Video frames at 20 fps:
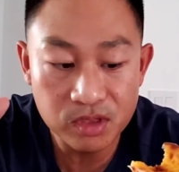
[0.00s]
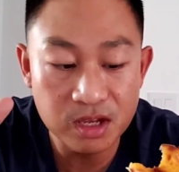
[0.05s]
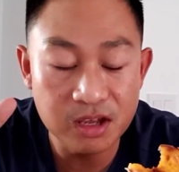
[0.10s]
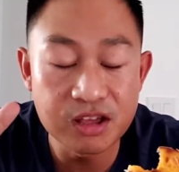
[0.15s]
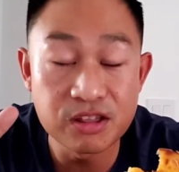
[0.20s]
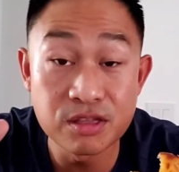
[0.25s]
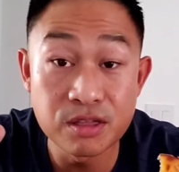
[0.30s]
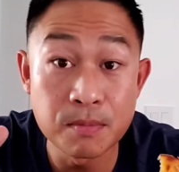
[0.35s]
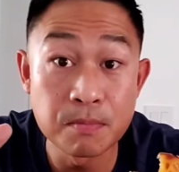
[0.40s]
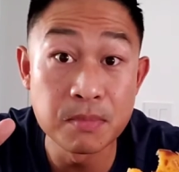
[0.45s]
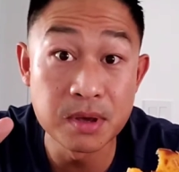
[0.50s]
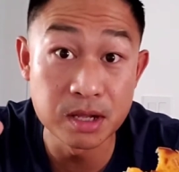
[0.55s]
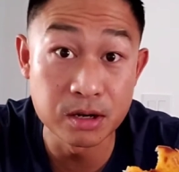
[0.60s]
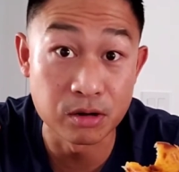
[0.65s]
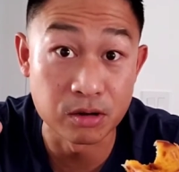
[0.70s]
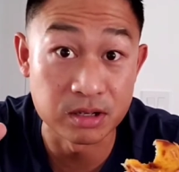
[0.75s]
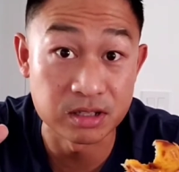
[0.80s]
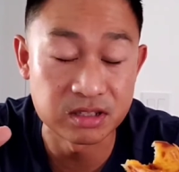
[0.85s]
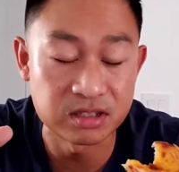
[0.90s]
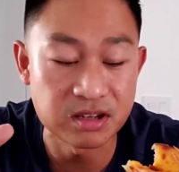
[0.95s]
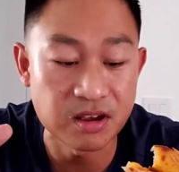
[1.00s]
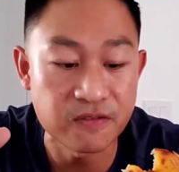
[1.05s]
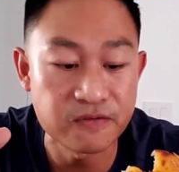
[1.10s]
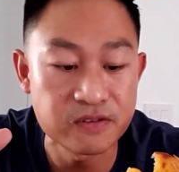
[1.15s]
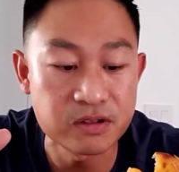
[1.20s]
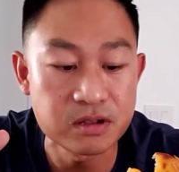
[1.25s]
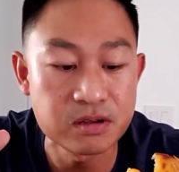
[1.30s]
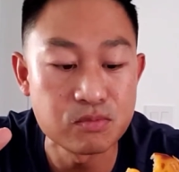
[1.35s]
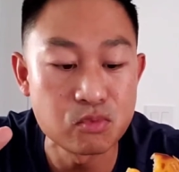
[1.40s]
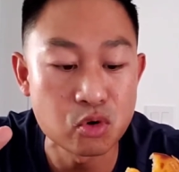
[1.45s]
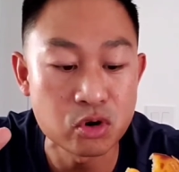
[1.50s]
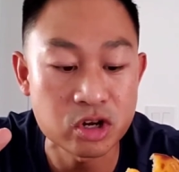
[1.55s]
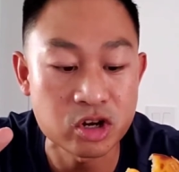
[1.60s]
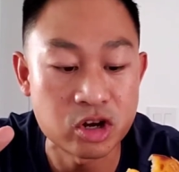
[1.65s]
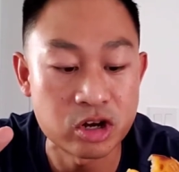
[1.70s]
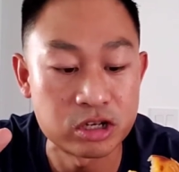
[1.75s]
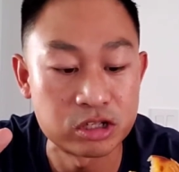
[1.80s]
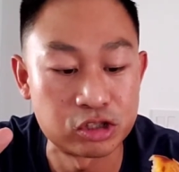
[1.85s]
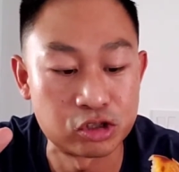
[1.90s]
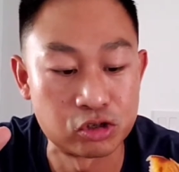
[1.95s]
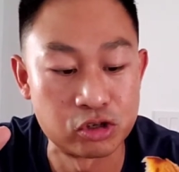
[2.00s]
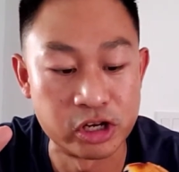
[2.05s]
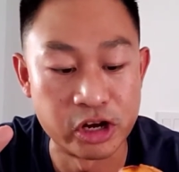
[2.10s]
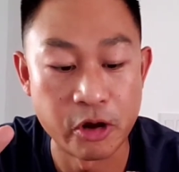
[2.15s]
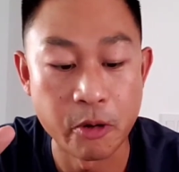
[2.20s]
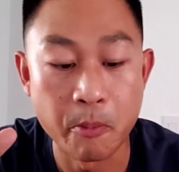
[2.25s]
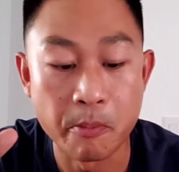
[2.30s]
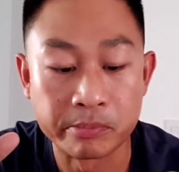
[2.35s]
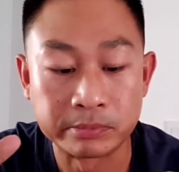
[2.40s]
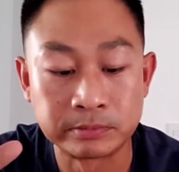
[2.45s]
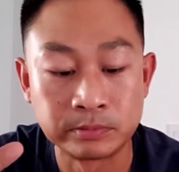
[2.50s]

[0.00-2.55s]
in the middle. It's definitely more custardy.